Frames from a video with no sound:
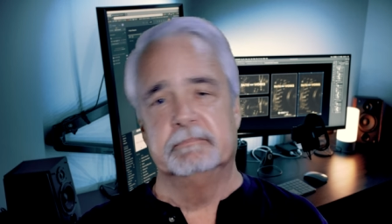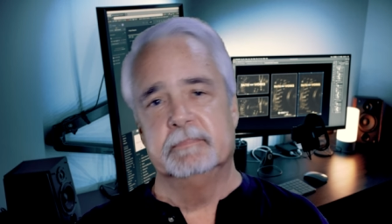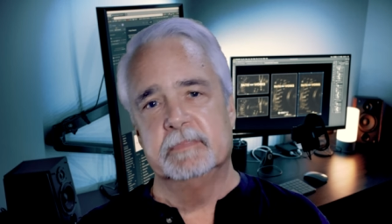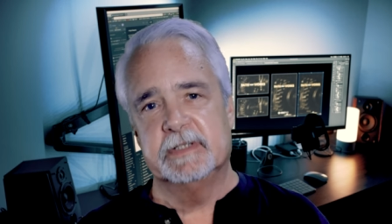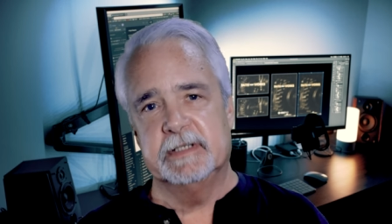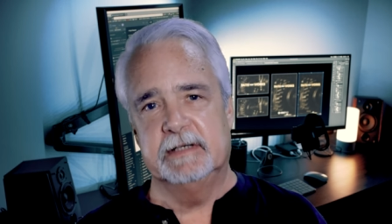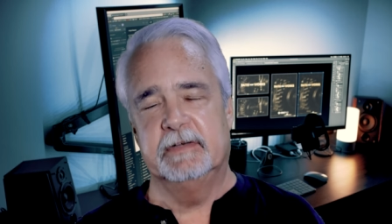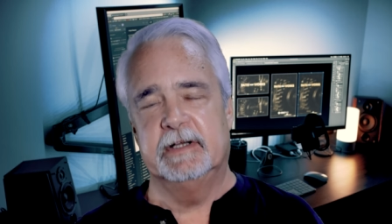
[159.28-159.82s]

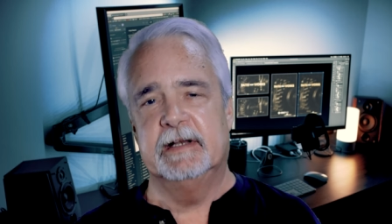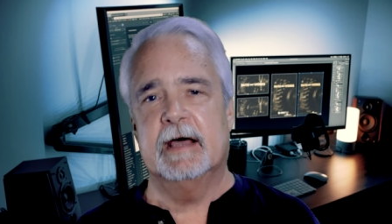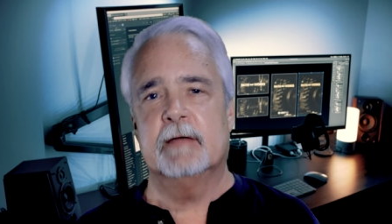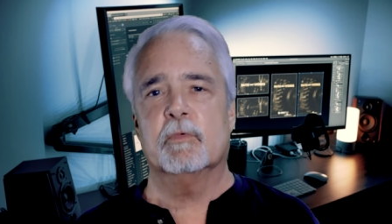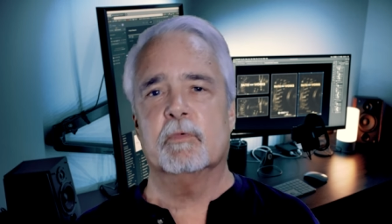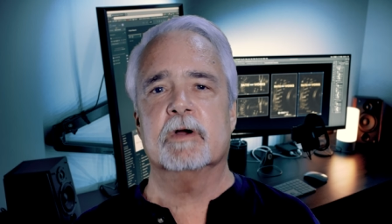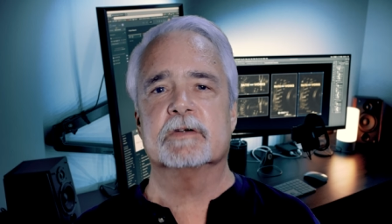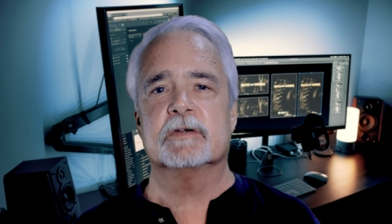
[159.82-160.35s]
TV
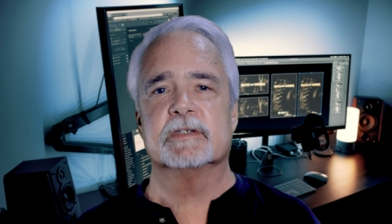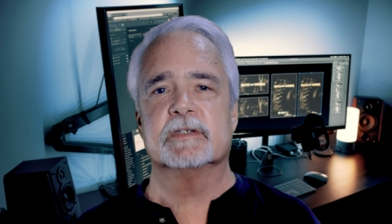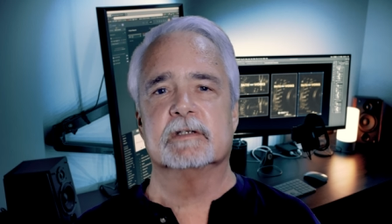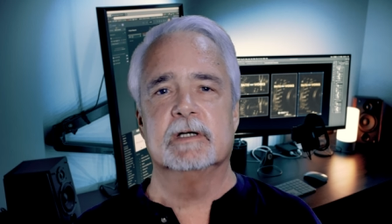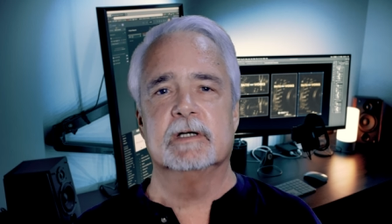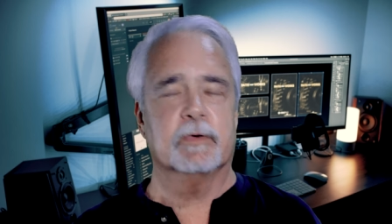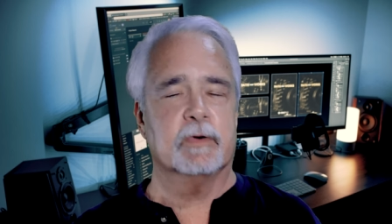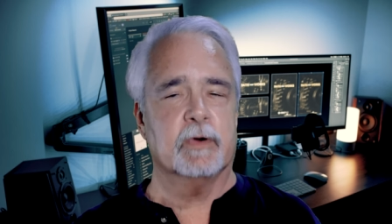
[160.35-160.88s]
networks,
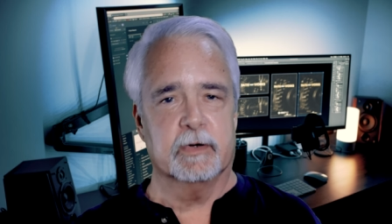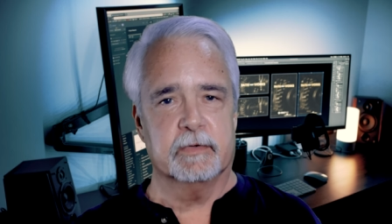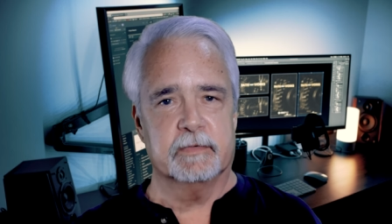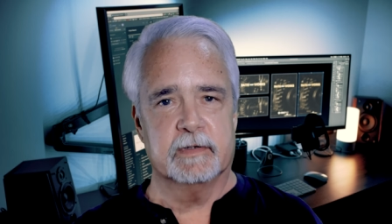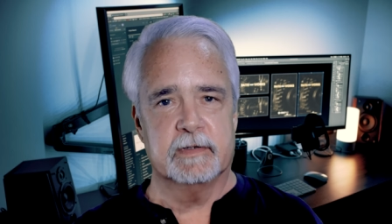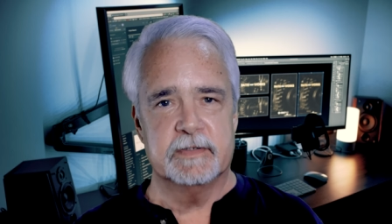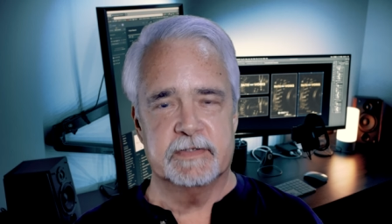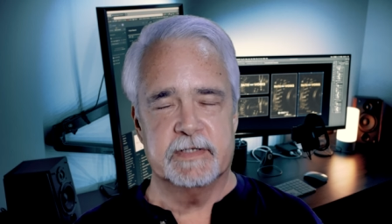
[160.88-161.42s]
it would
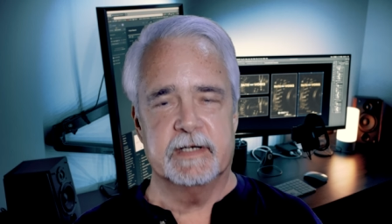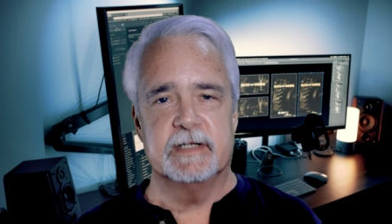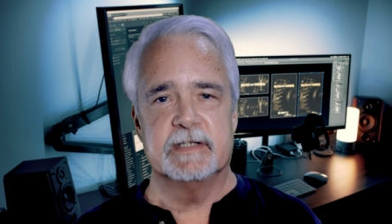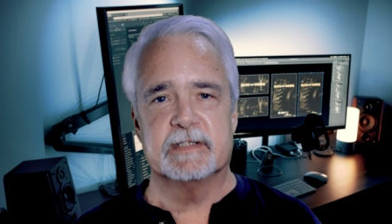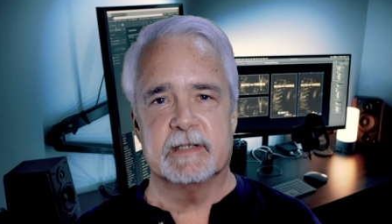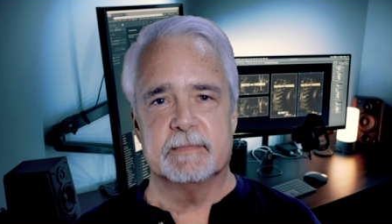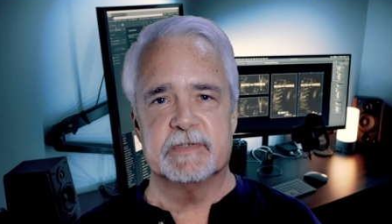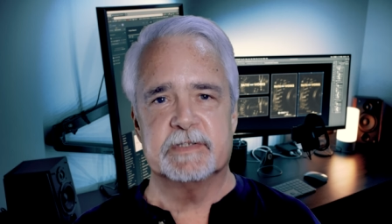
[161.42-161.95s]
hurt
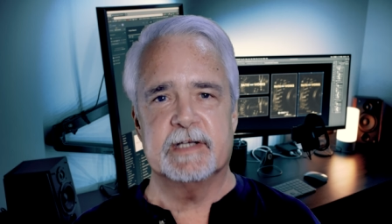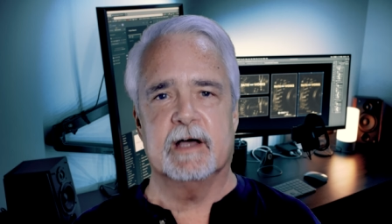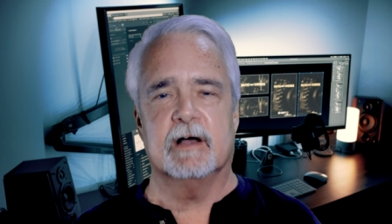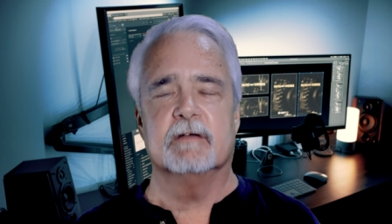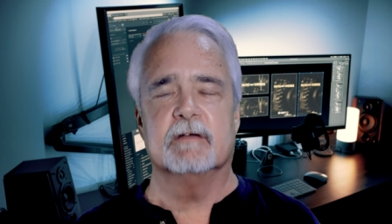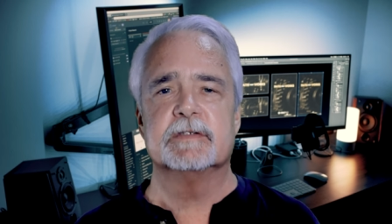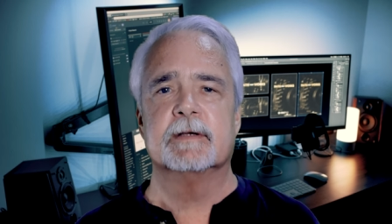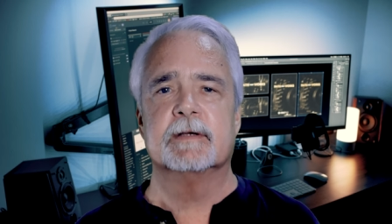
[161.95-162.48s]
cities
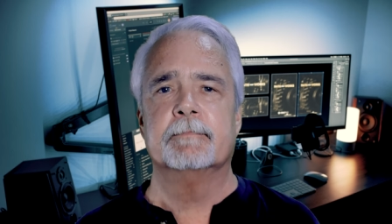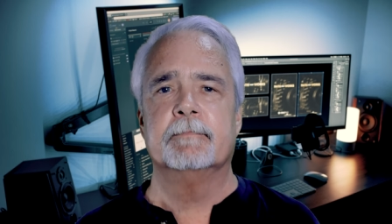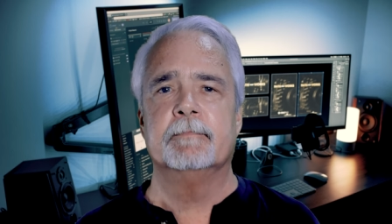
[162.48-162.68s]
themselves.